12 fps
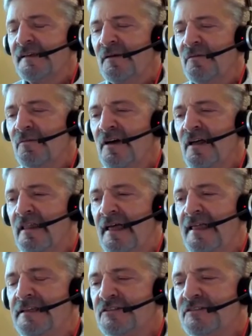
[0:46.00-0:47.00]
Well,
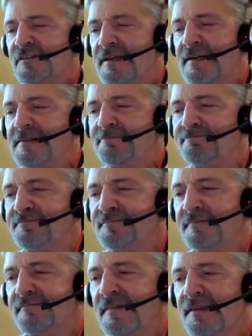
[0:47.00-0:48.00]
Alex,
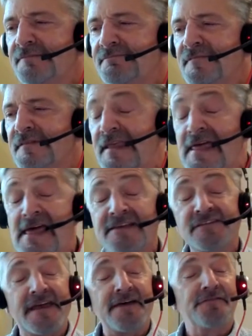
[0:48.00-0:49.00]

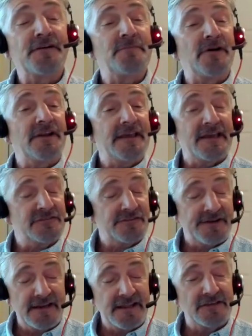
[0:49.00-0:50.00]
as everybody has their
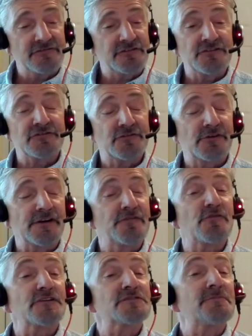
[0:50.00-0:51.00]
ADHD story, of
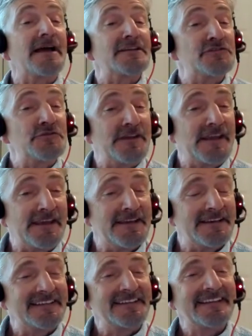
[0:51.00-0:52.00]
course, mine's
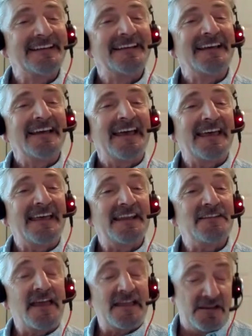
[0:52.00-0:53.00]
unique,
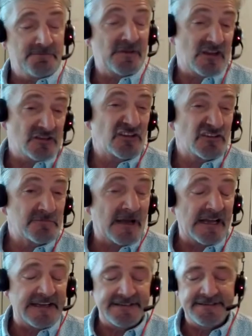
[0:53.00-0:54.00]
because it's
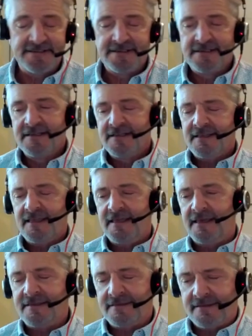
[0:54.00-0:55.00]
mine.
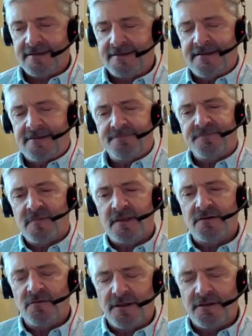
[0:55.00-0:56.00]
And
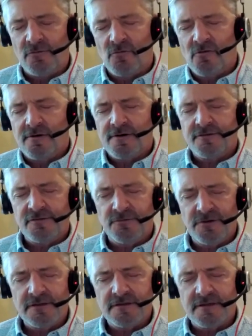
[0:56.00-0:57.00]
in order to
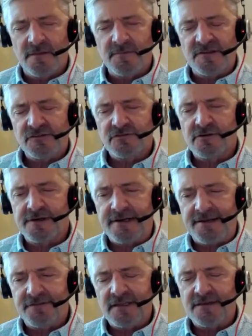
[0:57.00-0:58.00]
really tell my story, I
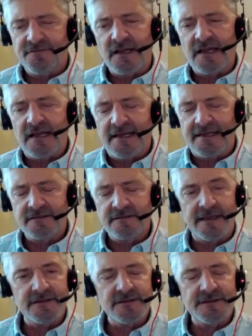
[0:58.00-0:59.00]
have to give a
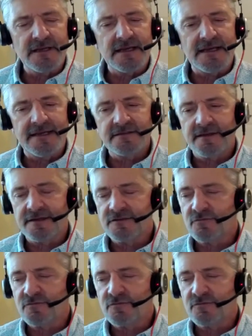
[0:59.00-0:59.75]
context. And the context